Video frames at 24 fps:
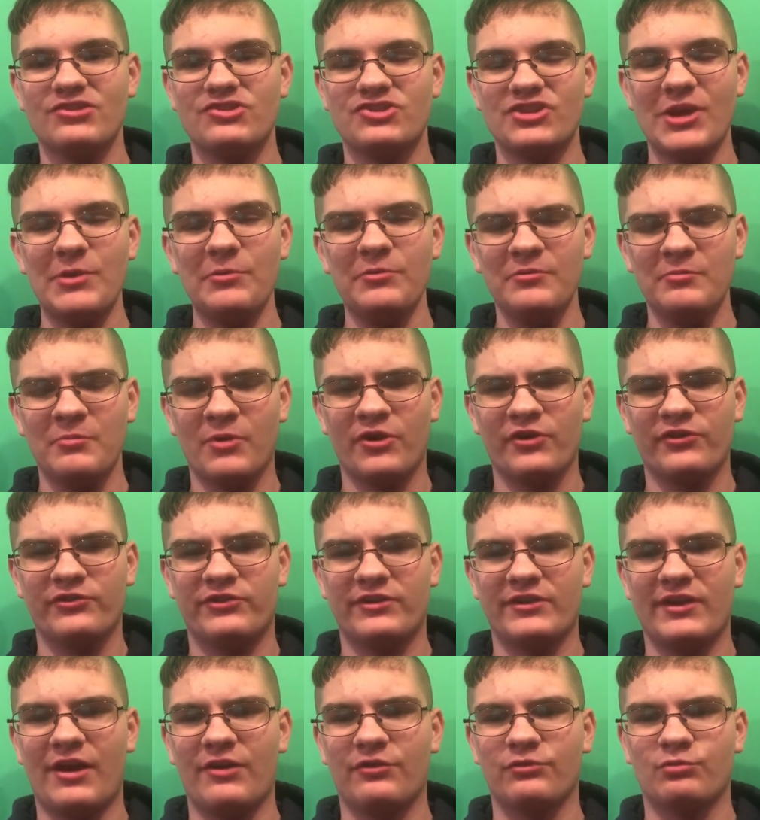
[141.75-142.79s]
James
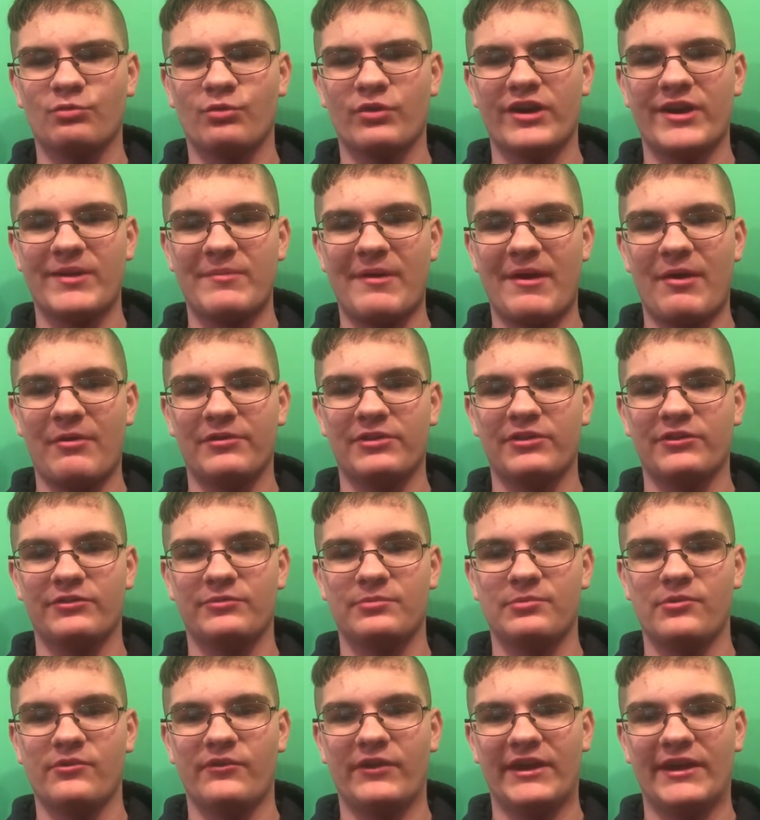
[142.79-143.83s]
Marsden I was worried about with
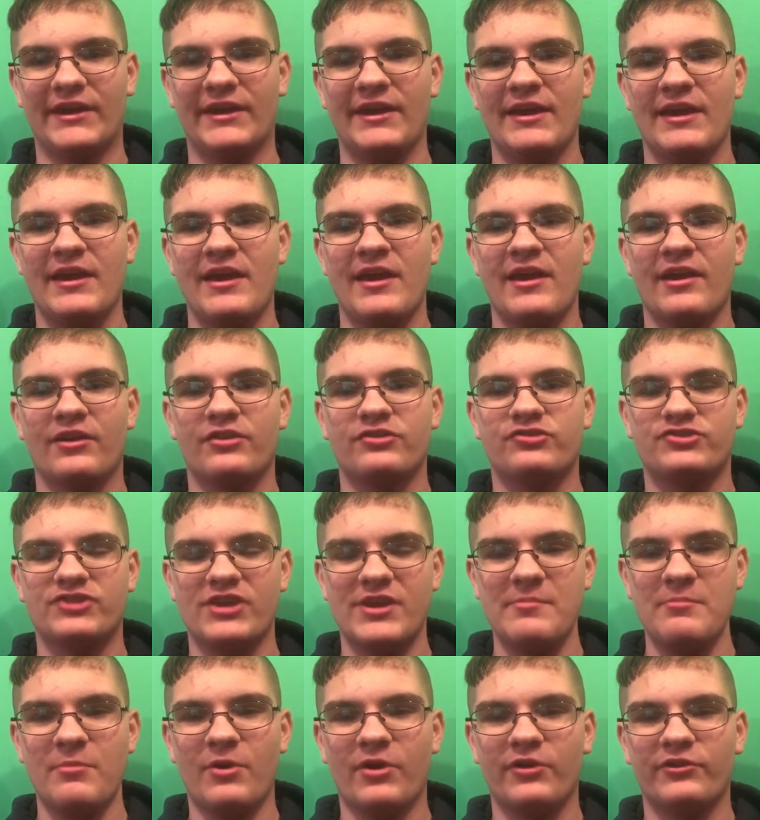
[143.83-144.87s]
this movie, because
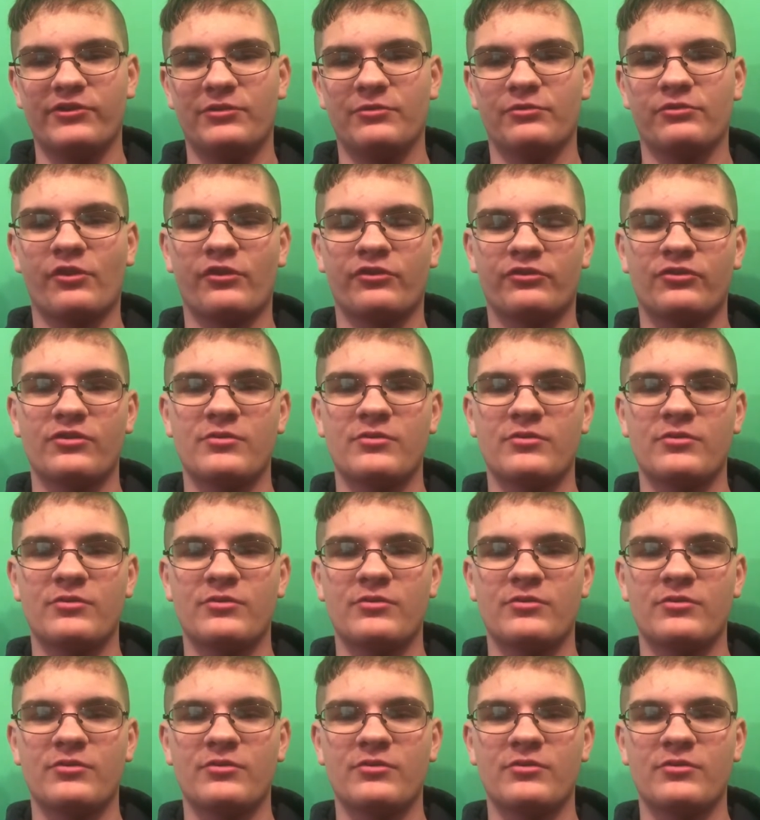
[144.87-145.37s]
James Marsden was also in the